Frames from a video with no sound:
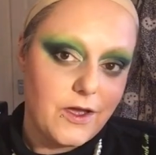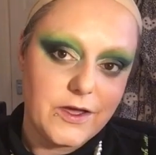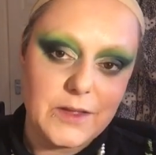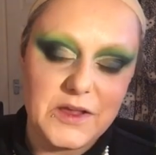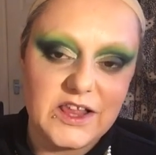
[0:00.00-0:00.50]

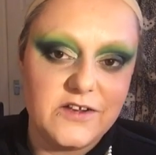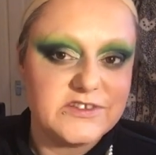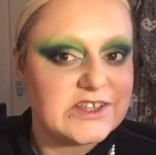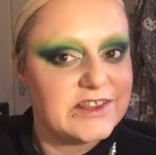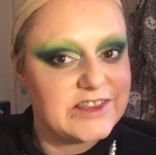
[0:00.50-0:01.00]
Okay my
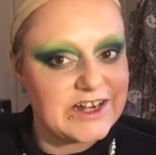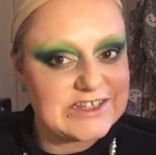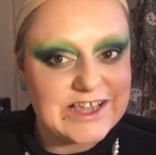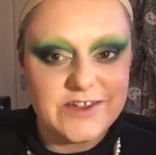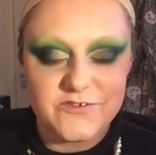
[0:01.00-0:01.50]
loves, that
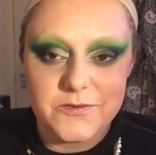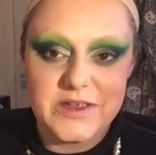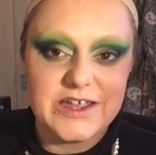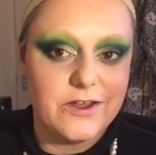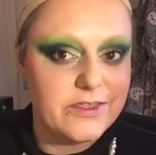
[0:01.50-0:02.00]
is it from
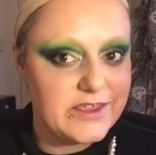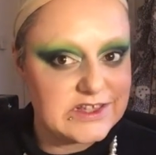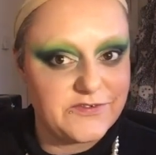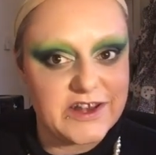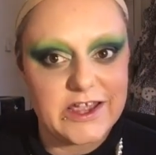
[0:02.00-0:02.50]
me on
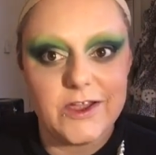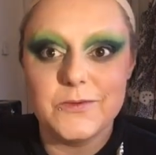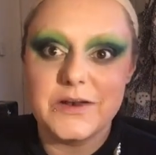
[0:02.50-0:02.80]
this video.